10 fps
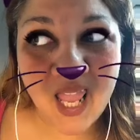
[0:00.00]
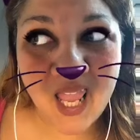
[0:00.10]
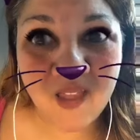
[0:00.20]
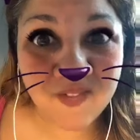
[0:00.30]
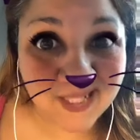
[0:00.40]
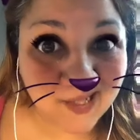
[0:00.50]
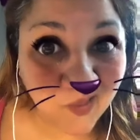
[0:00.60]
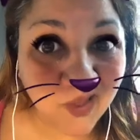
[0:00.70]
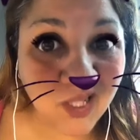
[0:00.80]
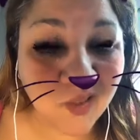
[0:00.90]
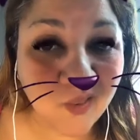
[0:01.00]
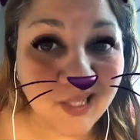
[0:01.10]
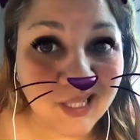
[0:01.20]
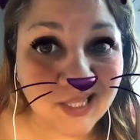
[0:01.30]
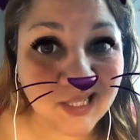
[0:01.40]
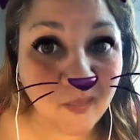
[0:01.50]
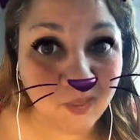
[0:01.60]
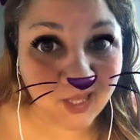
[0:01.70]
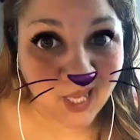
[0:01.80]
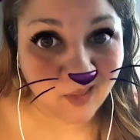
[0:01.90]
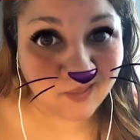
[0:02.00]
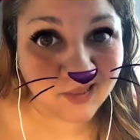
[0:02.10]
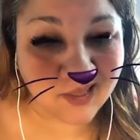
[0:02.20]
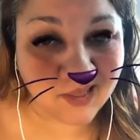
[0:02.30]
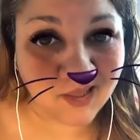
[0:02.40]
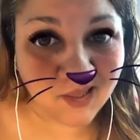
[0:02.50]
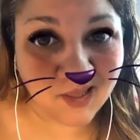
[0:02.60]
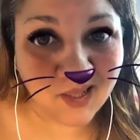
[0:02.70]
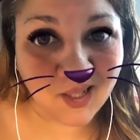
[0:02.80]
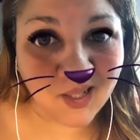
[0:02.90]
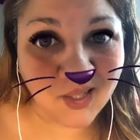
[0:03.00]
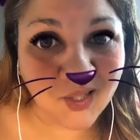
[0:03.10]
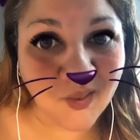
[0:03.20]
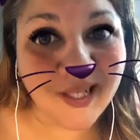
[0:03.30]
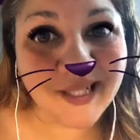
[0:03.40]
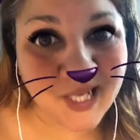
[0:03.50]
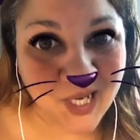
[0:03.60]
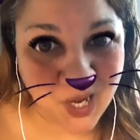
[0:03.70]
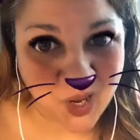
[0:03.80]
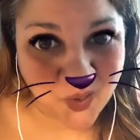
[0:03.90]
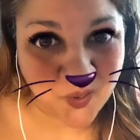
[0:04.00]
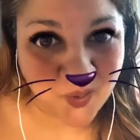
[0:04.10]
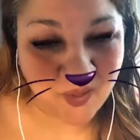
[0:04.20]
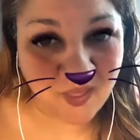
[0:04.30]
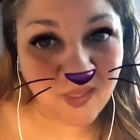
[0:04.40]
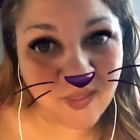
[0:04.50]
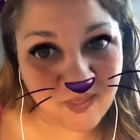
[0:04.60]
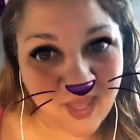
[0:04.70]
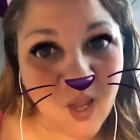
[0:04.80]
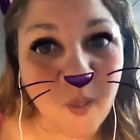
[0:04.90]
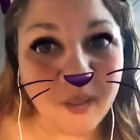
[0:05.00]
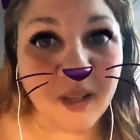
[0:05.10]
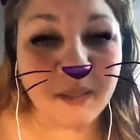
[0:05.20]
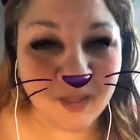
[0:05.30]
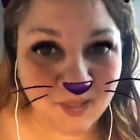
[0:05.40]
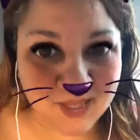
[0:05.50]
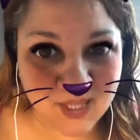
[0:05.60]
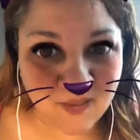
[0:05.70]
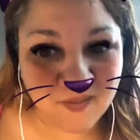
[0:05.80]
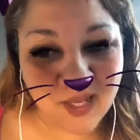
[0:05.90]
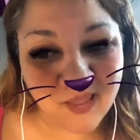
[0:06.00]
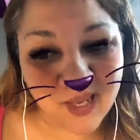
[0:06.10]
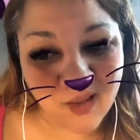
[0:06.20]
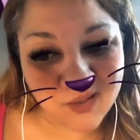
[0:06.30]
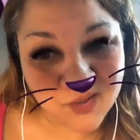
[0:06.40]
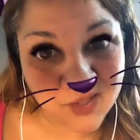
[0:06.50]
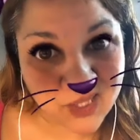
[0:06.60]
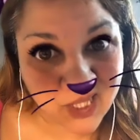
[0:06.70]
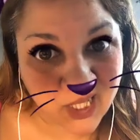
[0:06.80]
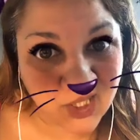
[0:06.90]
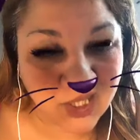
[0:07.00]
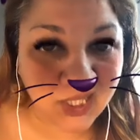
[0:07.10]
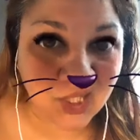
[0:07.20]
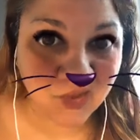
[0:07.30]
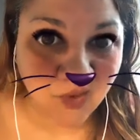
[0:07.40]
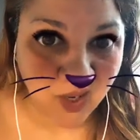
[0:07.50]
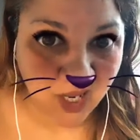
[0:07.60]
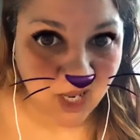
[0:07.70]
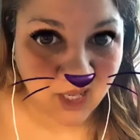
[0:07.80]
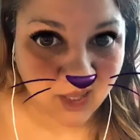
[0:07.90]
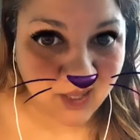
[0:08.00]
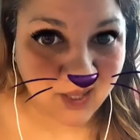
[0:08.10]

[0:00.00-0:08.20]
If this is not you and this is somebody else, you need to know that they are being manipulative, that they are strategically trying